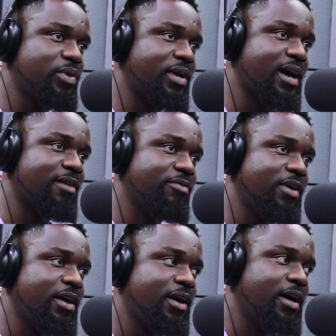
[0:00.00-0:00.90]
that we have
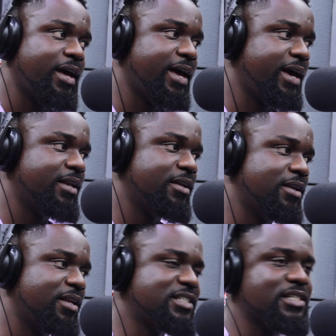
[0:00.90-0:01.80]
and
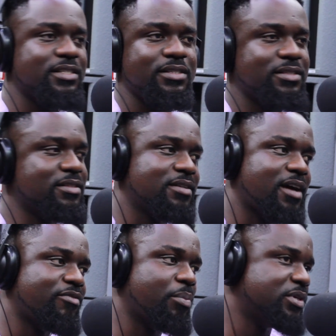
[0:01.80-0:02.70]
let's just
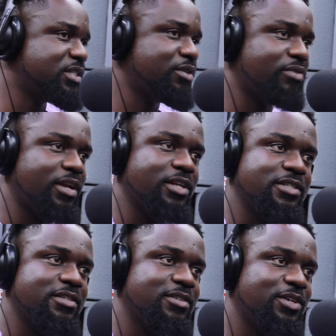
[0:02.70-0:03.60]
have a positive energy,
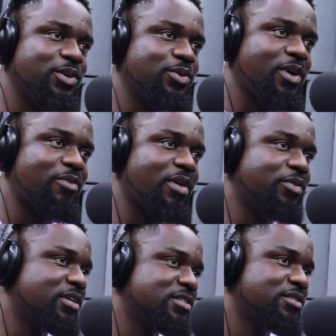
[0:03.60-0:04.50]

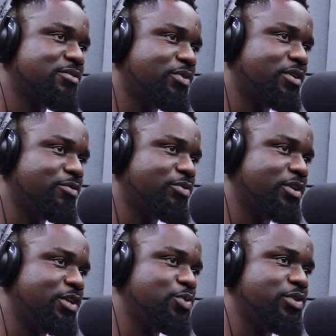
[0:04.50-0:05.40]
around us for
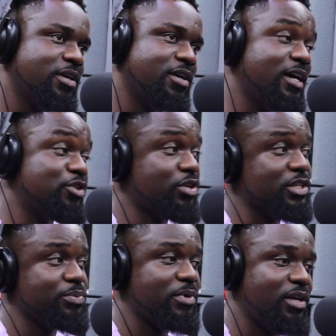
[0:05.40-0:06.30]
the new year. And
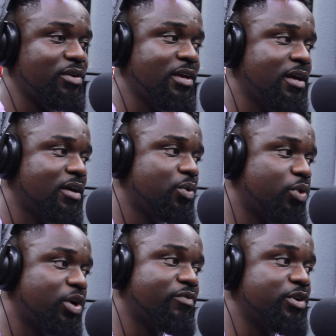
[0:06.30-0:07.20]
trust me,
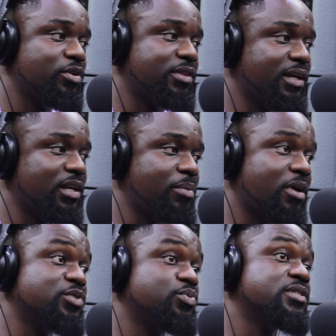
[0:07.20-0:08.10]
whatever you're thinking
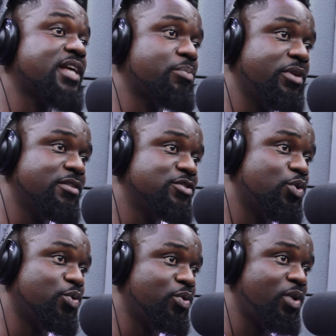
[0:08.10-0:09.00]
about is what's happening.
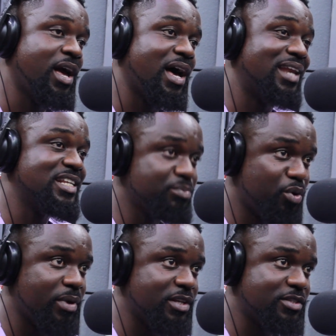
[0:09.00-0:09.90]
So at this
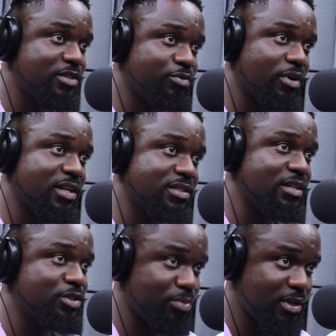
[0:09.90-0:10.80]
moment, if you're
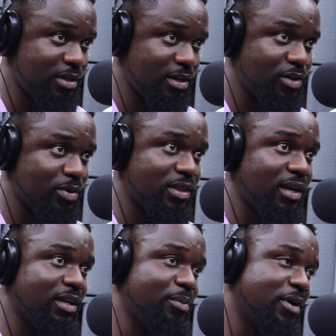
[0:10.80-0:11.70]
listening to me and you're
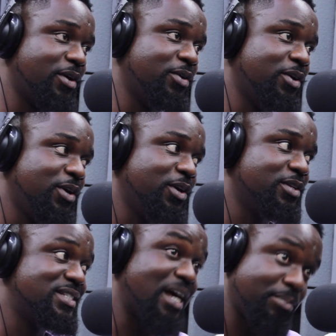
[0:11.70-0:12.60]
thinking about
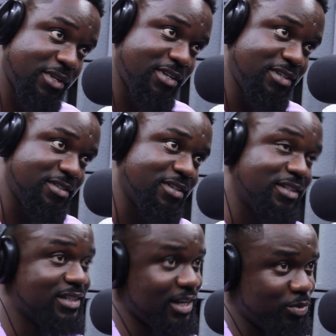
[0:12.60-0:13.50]
something,
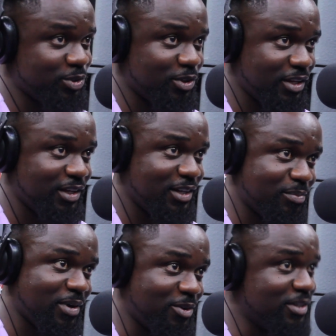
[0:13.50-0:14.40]
check what you're thinking
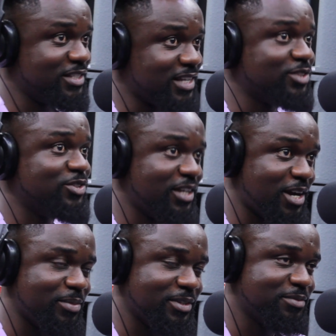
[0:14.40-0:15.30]
about, because it's actually
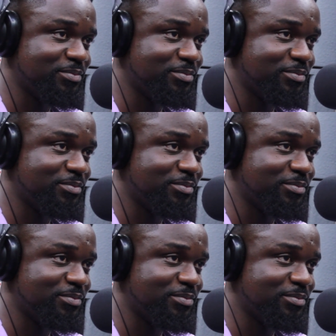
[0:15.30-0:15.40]
coming.